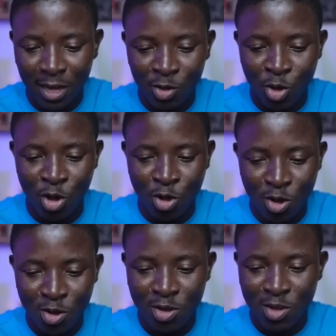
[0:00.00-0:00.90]
Go,
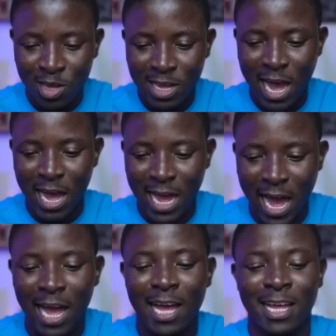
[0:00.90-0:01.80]

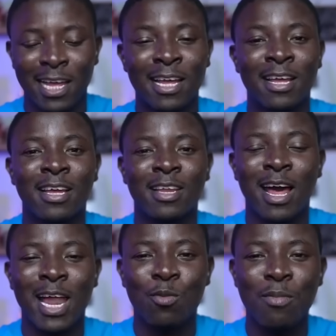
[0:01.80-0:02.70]
Gaga, I
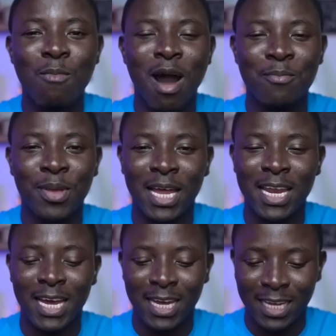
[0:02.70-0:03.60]
had a bomb piano.